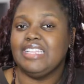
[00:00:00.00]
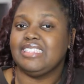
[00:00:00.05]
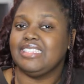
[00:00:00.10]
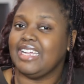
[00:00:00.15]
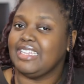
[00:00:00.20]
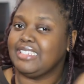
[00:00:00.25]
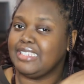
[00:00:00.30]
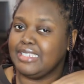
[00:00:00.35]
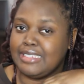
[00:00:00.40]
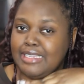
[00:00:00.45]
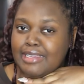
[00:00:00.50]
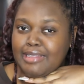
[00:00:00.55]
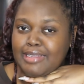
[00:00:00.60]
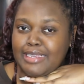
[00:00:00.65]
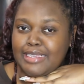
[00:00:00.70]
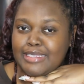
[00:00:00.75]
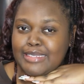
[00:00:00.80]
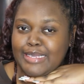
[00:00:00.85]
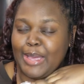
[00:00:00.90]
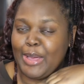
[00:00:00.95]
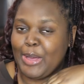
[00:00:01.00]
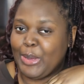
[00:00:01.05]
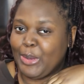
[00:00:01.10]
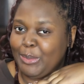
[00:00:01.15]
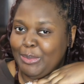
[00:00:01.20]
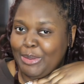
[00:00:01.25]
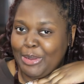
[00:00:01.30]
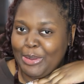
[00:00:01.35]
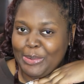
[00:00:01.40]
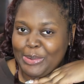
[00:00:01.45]
It's nice to see that he's a
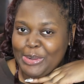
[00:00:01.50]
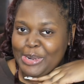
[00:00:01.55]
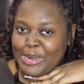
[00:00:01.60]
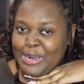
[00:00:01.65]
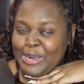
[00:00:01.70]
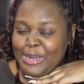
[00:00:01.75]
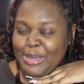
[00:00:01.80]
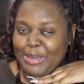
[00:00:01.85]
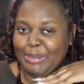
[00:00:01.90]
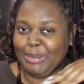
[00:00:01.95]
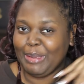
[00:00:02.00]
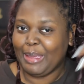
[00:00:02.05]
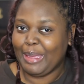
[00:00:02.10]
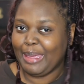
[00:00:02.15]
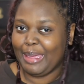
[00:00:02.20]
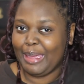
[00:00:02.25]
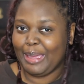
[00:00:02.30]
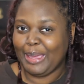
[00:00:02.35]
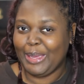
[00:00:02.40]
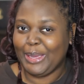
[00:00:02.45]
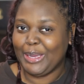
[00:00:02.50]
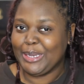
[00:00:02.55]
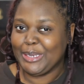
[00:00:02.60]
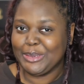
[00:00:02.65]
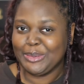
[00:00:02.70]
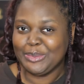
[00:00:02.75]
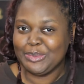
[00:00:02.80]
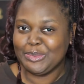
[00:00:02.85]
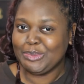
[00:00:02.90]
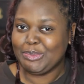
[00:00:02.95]
homeowner. Okay,
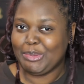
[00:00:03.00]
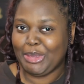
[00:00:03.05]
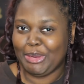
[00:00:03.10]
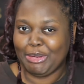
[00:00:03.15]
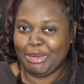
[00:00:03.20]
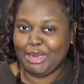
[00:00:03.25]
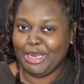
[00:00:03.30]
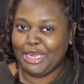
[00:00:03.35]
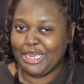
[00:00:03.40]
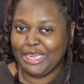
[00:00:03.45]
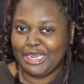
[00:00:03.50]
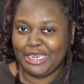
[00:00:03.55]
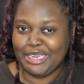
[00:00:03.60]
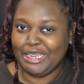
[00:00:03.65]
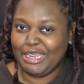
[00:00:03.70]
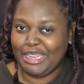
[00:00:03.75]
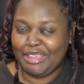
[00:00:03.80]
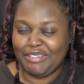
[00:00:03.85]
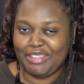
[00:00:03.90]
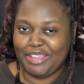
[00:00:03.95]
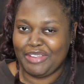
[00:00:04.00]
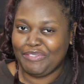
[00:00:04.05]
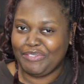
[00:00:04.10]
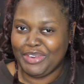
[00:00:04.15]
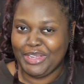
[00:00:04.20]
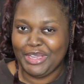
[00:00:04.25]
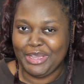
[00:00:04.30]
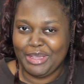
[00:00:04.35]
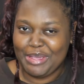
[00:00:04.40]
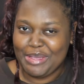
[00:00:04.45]
period. Love that
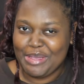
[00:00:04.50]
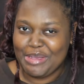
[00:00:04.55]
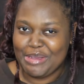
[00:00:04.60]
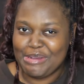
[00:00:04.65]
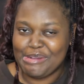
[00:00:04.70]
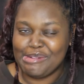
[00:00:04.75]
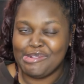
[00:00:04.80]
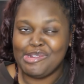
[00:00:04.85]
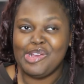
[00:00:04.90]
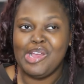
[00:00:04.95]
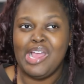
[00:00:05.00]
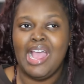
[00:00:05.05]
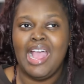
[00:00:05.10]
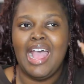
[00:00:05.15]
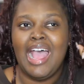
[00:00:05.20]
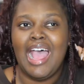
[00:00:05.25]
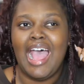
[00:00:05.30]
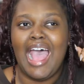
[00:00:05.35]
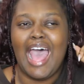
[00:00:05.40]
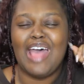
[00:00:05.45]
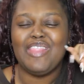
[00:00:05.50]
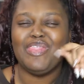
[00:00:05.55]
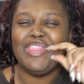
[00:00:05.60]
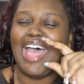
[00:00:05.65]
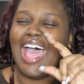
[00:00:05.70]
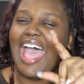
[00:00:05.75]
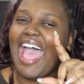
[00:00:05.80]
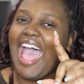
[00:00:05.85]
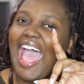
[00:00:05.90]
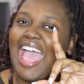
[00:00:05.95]
for you.
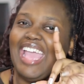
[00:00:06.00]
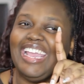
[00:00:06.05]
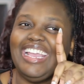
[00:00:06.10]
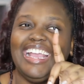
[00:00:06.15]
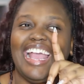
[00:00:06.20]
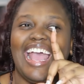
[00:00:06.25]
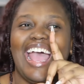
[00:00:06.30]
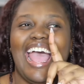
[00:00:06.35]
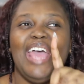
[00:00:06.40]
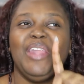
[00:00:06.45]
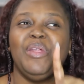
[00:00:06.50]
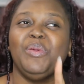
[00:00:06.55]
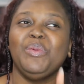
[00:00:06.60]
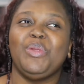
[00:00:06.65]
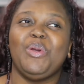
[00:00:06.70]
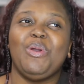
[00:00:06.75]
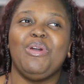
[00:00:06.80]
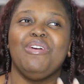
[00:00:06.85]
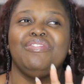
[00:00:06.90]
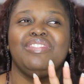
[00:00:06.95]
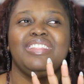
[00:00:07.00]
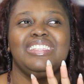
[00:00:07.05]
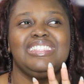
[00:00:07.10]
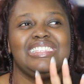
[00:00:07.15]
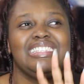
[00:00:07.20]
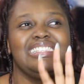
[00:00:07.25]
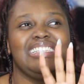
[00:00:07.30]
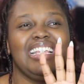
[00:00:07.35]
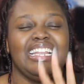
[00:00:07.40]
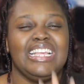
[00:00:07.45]
I I don't know if this
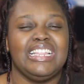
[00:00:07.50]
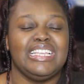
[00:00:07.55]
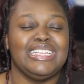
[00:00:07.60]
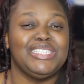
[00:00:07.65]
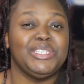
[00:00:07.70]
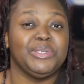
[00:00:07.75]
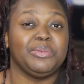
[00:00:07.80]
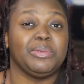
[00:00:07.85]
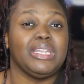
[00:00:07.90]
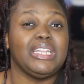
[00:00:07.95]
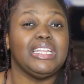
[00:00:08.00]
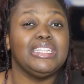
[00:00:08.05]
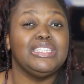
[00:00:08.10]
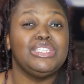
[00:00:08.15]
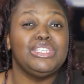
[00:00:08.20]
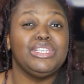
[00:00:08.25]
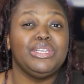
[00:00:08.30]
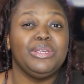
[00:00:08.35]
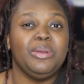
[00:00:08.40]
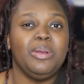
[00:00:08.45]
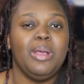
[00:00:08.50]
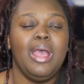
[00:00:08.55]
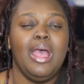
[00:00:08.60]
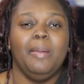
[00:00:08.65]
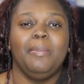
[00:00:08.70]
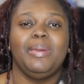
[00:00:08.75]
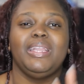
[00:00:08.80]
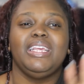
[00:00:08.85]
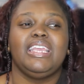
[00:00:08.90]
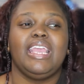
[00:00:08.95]
is anything to read into,
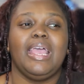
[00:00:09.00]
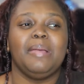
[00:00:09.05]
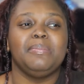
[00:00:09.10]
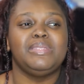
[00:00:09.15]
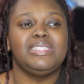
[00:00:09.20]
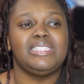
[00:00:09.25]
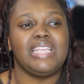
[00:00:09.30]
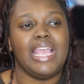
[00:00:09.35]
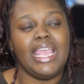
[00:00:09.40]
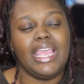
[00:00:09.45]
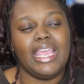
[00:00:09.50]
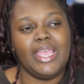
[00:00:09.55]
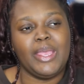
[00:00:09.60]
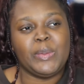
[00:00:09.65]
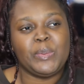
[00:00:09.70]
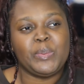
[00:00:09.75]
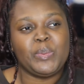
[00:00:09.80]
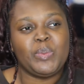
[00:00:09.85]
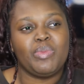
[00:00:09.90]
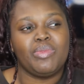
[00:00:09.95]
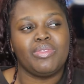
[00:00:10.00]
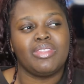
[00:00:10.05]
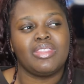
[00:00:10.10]
but he kept saying,